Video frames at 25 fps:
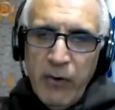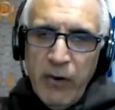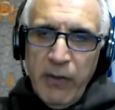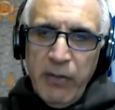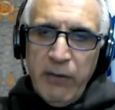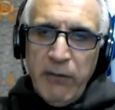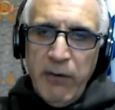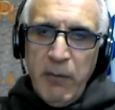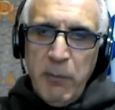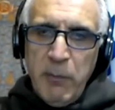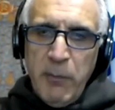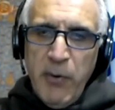the
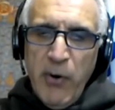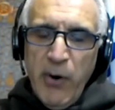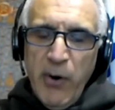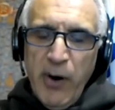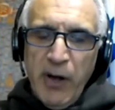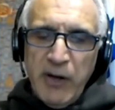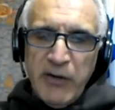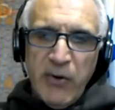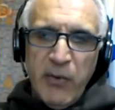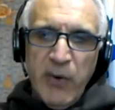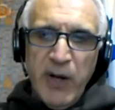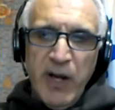
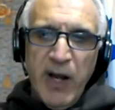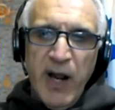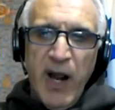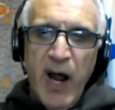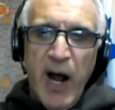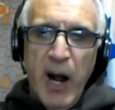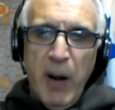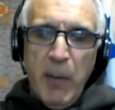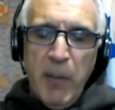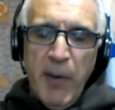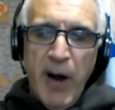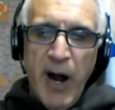report tweeted
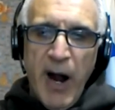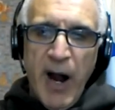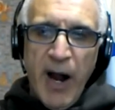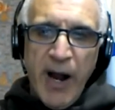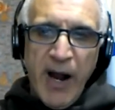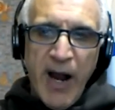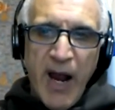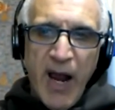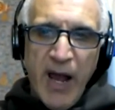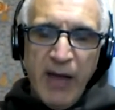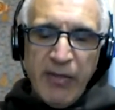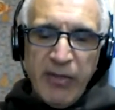out by a
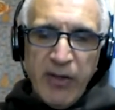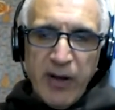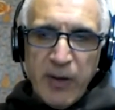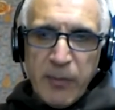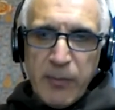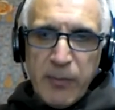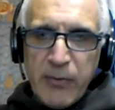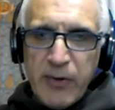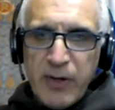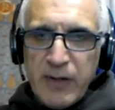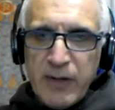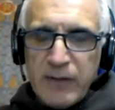Catholic
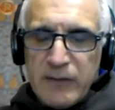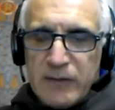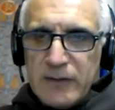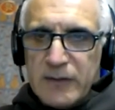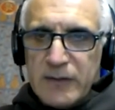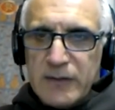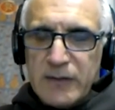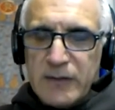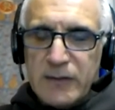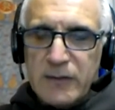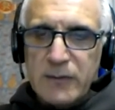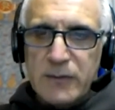priest.
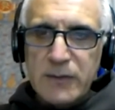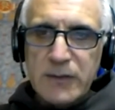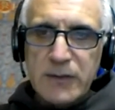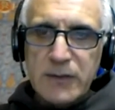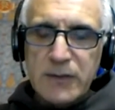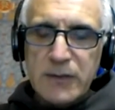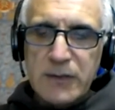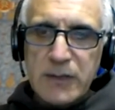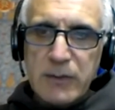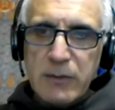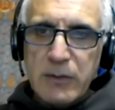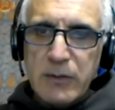That's
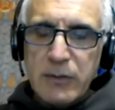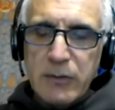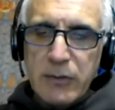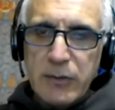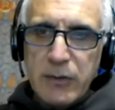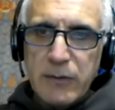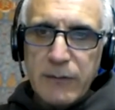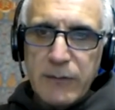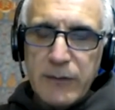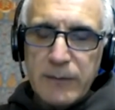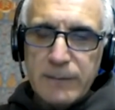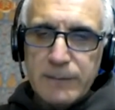how I heard
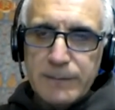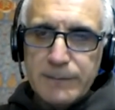of it.